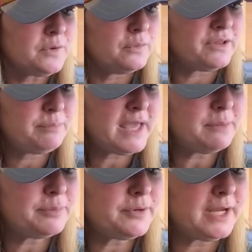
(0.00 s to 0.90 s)
with
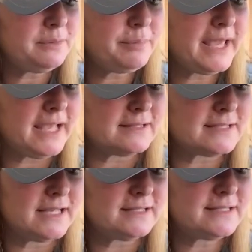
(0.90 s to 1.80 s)
paper and
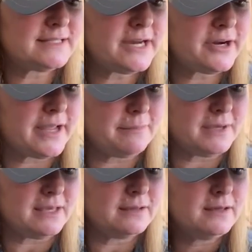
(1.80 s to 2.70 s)
paints and stared at
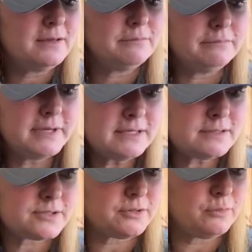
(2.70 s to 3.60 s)
me.
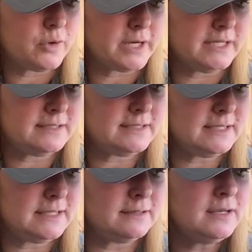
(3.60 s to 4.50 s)
Mr.
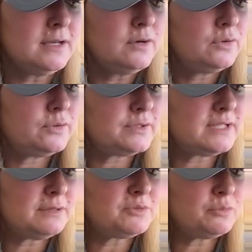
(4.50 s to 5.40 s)
Morgenstein, who
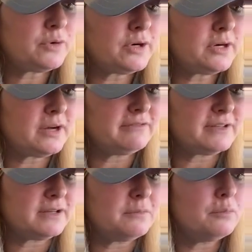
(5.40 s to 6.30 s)
seemed
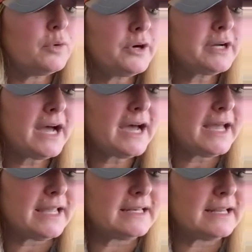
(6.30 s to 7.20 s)
more
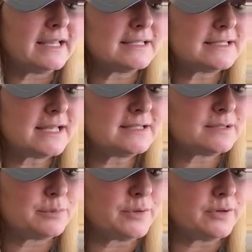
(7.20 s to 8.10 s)
kind and
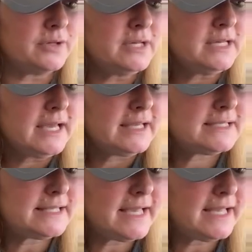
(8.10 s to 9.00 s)
sensible,
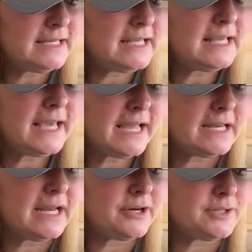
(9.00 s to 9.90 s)
said he
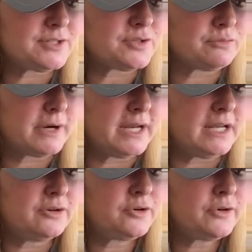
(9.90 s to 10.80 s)
had errands to run
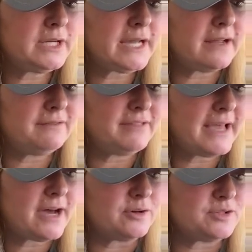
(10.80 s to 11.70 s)
and hurried out of the
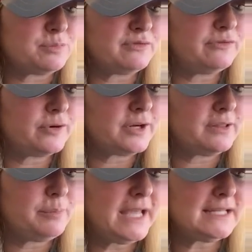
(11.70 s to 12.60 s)
house before
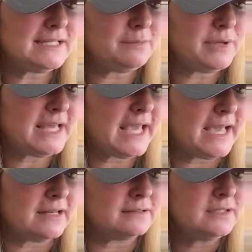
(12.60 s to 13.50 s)
the painting
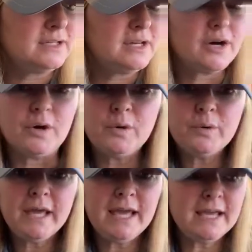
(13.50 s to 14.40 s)
began.
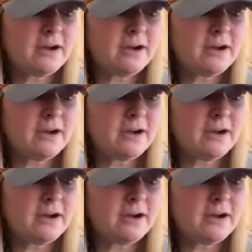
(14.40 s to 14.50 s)
Okay,